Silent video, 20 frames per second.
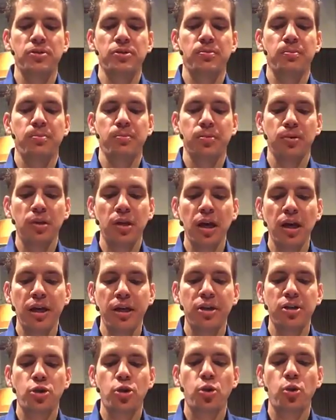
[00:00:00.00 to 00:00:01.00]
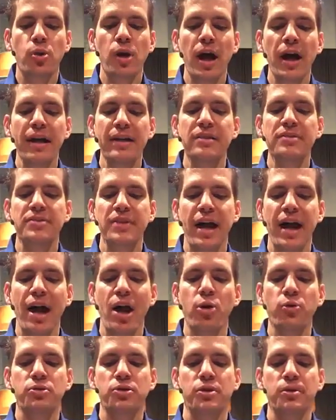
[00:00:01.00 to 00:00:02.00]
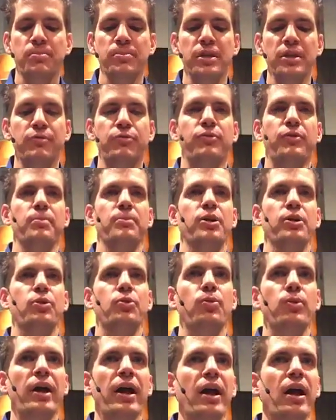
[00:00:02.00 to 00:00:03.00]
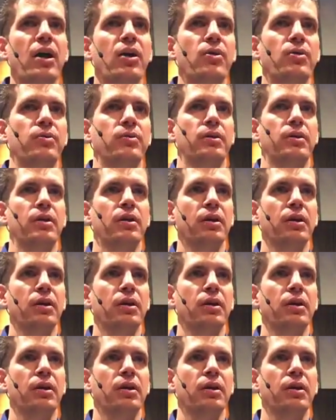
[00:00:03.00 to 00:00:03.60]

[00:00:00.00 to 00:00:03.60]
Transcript: blood cries out to me from the ground.